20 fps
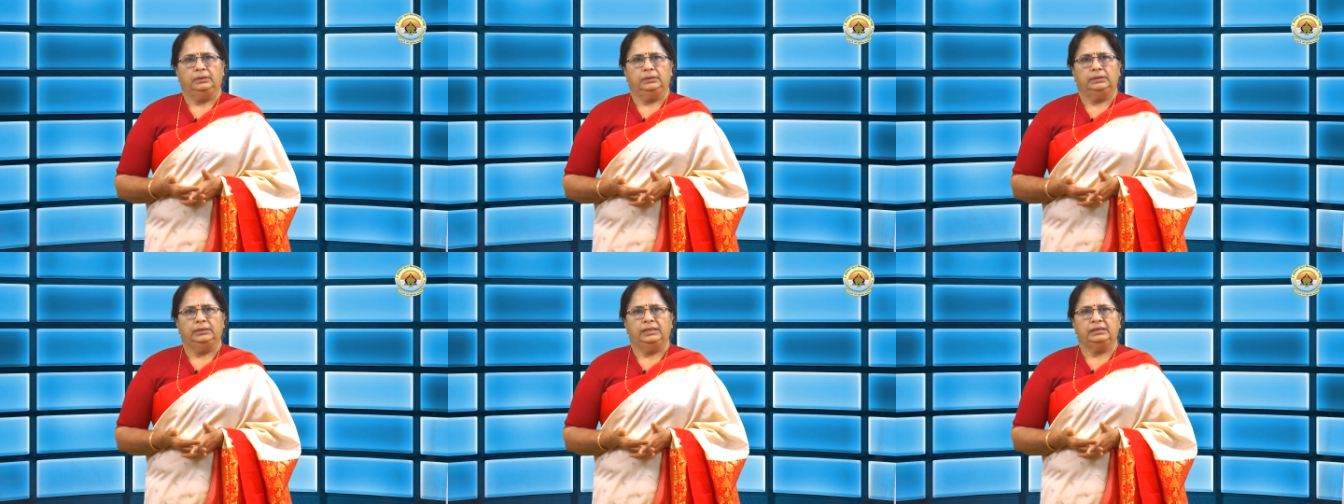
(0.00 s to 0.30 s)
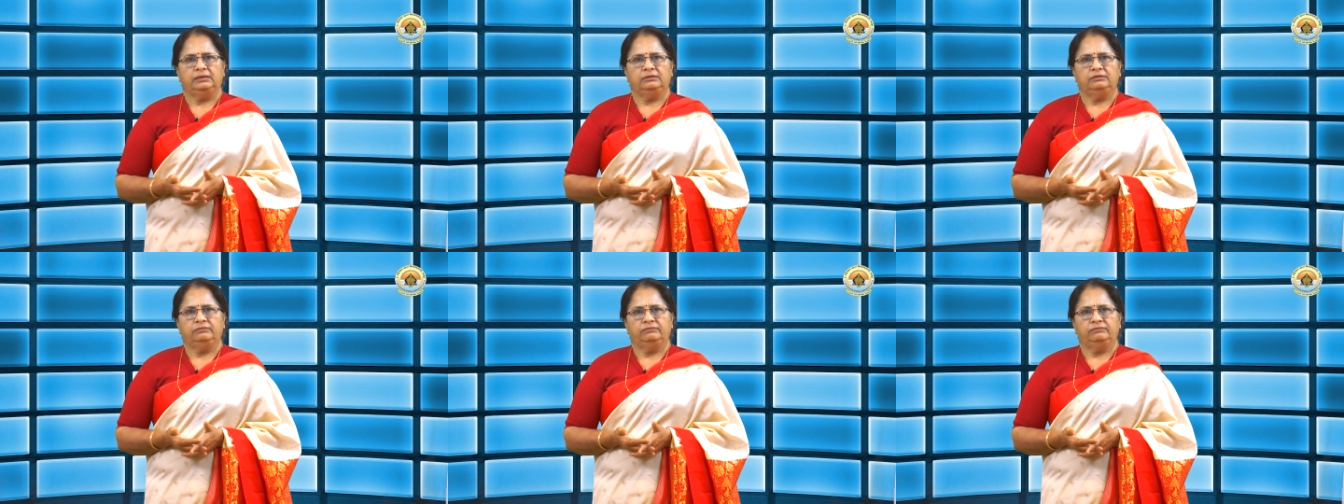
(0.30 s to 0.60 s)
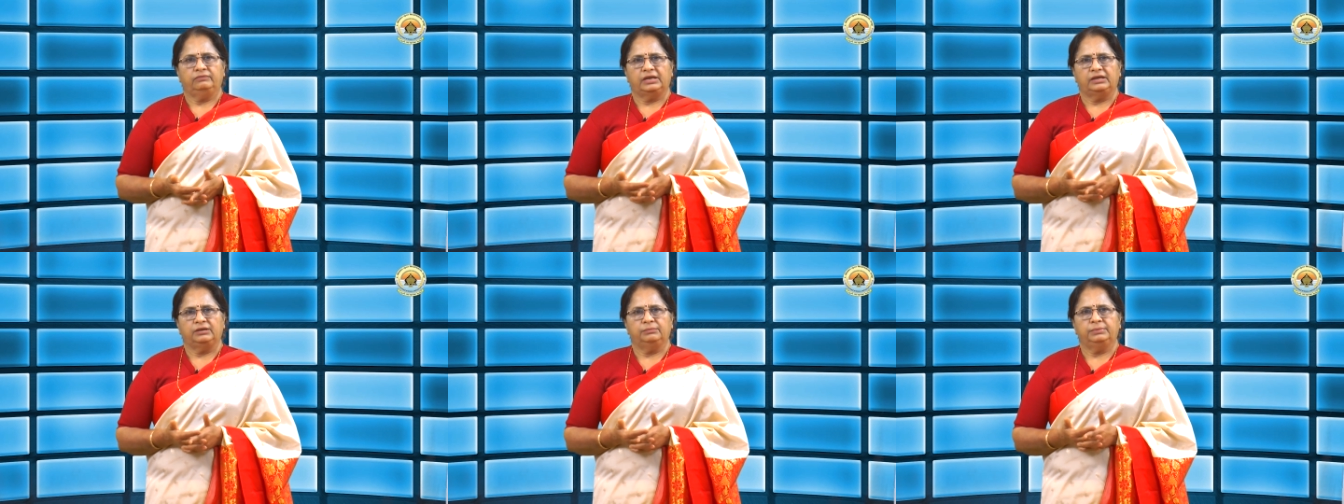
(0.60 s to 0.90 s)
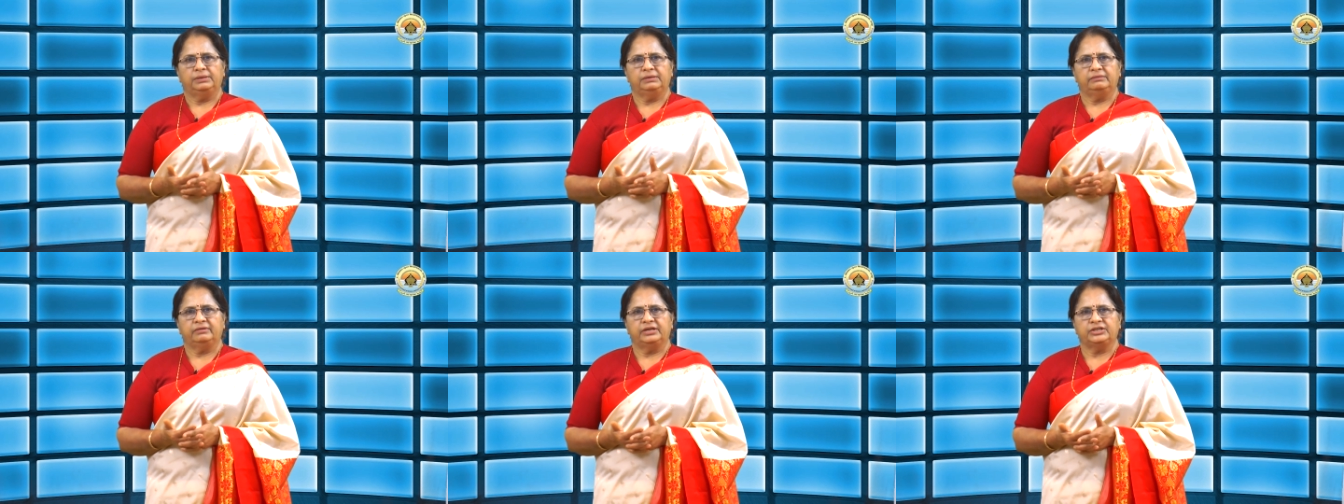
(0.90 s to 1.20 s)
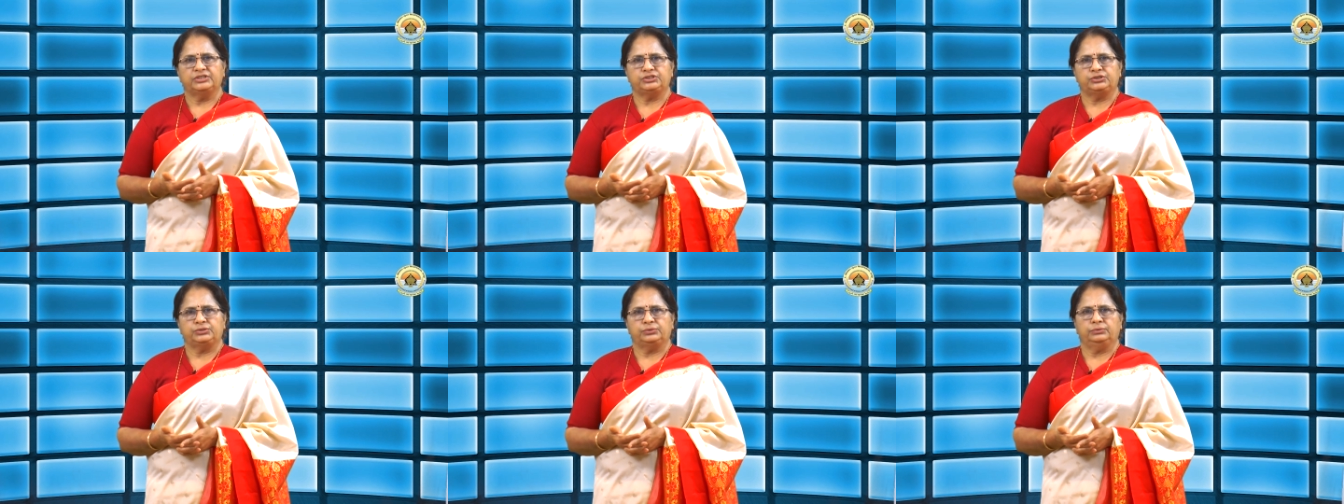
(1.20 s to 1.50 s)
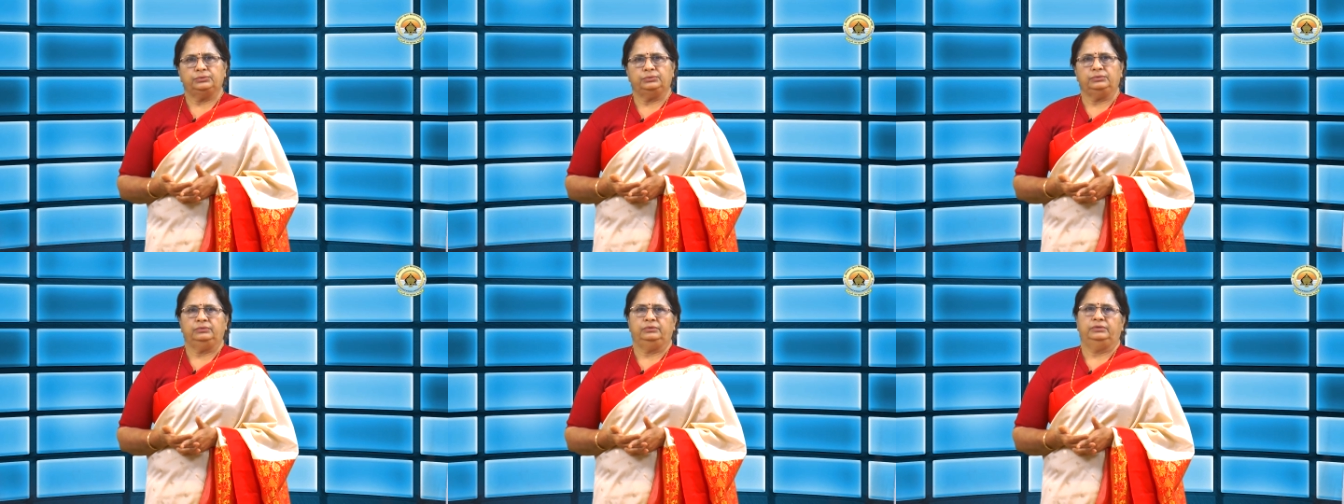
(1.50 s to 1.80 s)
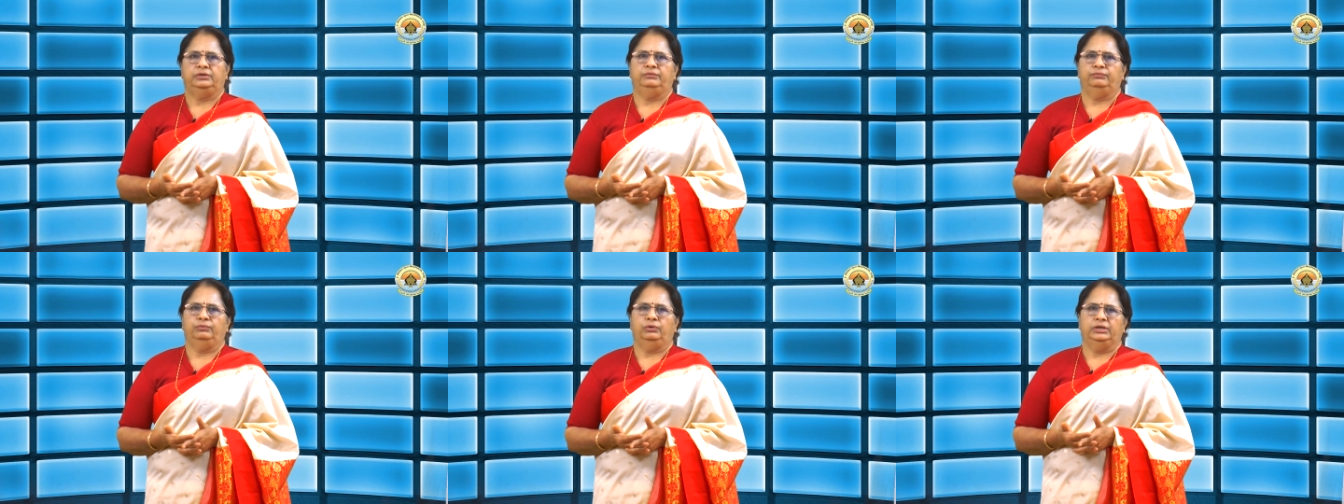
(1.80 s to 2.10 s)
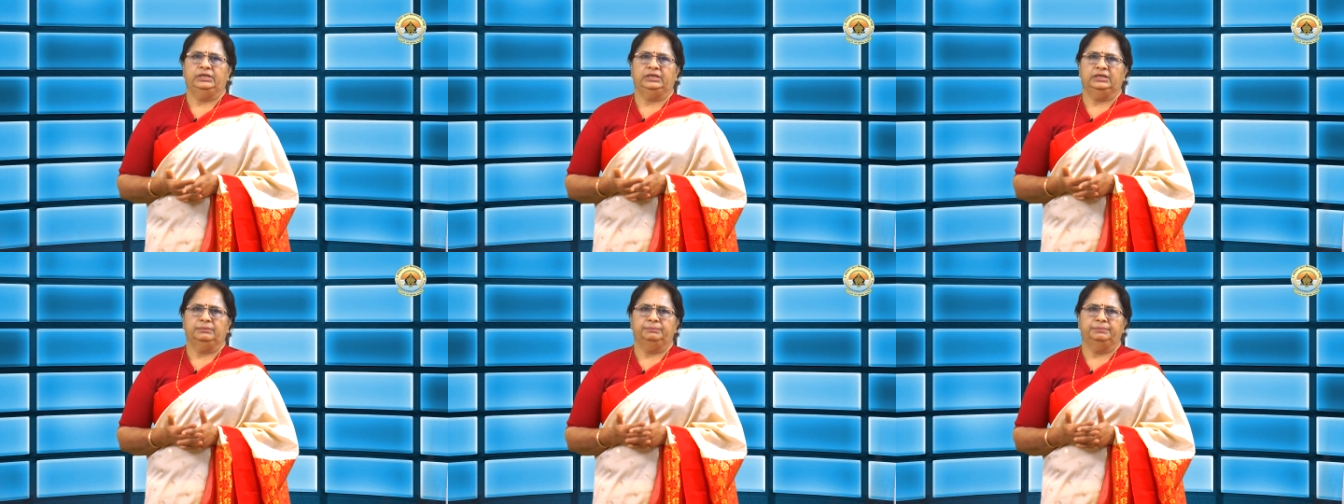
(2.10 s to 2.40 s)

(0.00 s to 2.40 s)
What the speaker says: Then variable ratio, rewarding